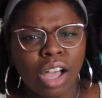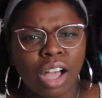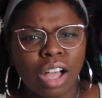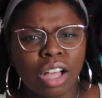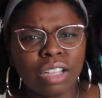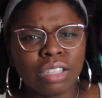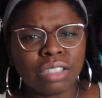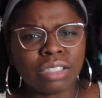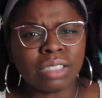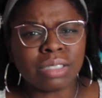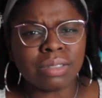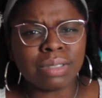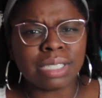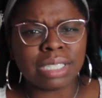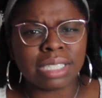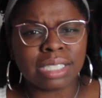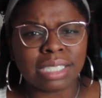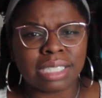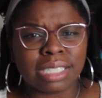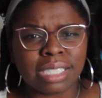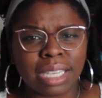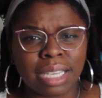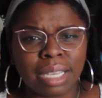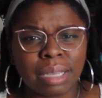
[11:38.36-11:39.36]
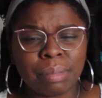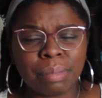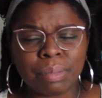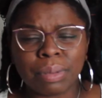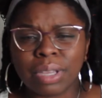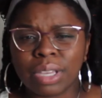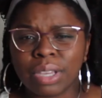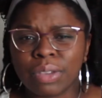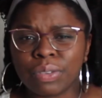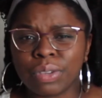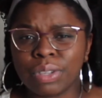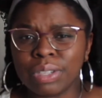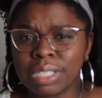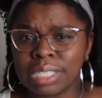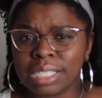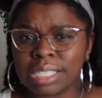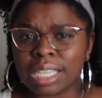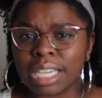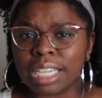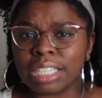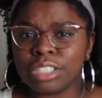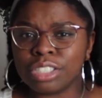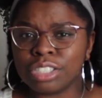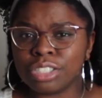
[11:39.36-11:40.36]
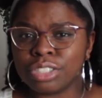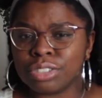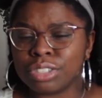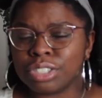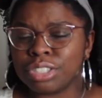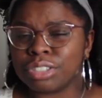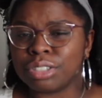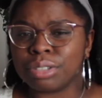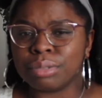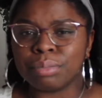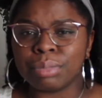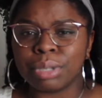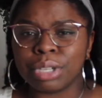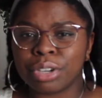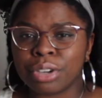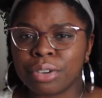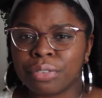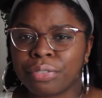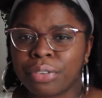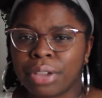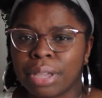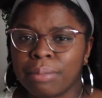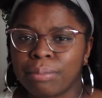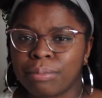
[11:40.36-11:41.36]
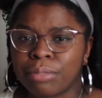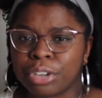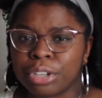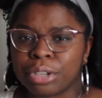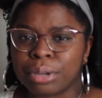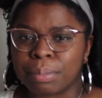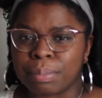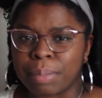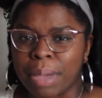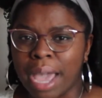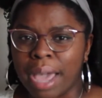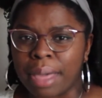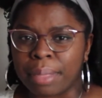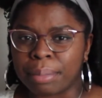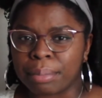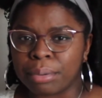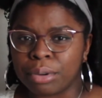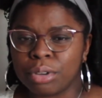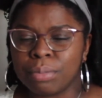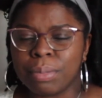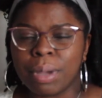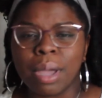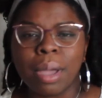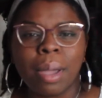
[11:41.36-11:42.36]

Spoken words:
Also, as a tip, if you decide to do your own mirror frame for your bathroom,